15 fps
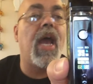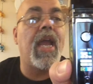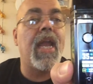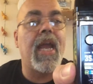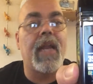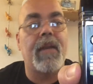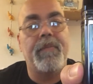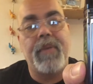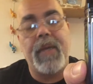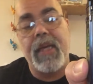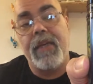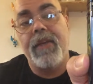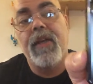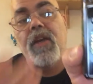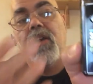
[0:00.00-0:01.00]
A and P,
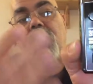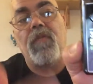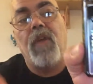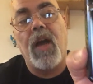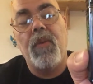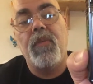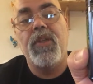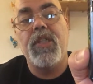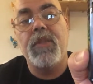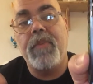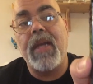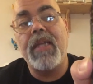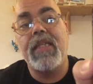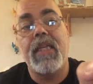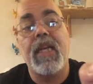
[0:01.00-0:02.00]
right, which is
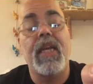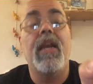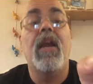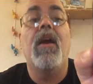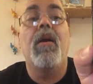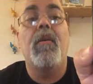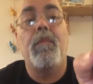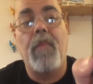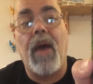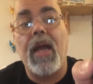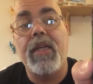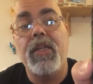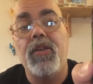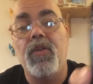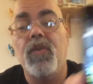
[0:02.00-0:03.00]
basically
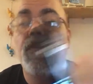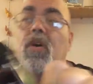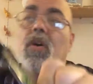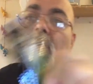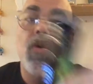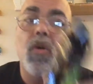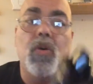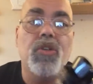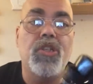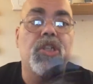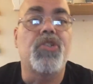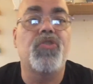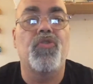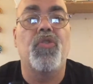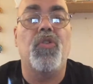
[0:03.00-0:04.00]
manual or
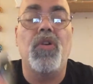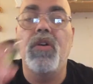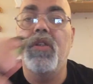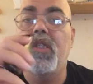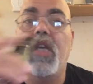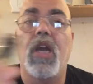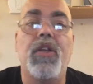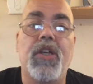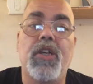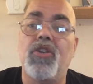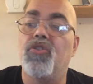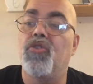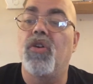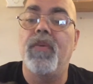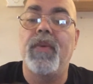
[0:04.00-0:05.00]
just draw. So you can
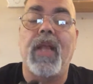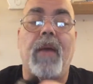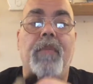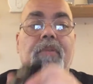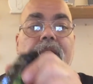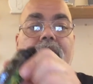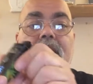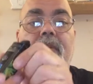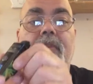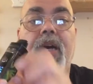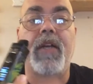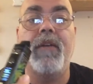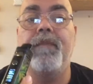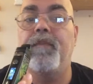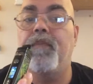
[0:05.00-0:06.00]
draw it without pressing a
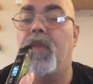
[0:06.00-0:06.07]
button.